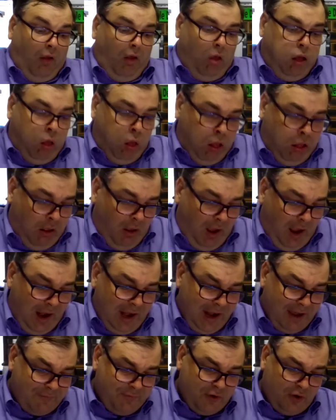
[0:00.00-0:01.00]
I
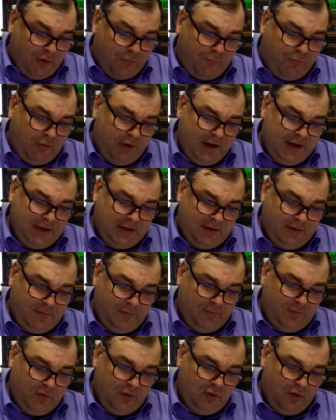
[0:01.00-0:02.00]
love your free
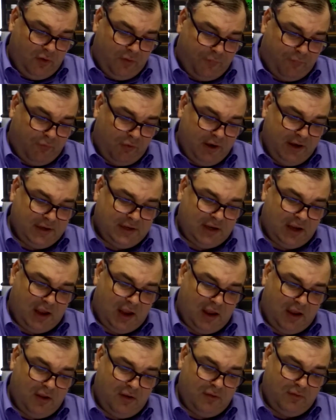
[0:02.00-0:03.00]

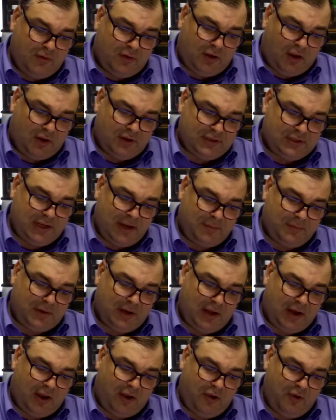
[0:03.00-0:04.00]
to own concept
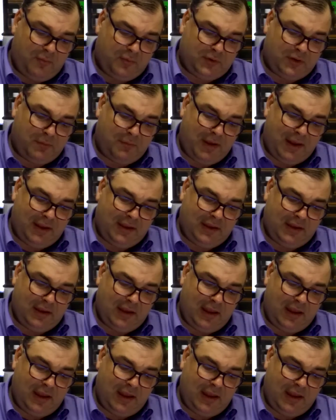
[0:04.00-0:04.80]
and hope to make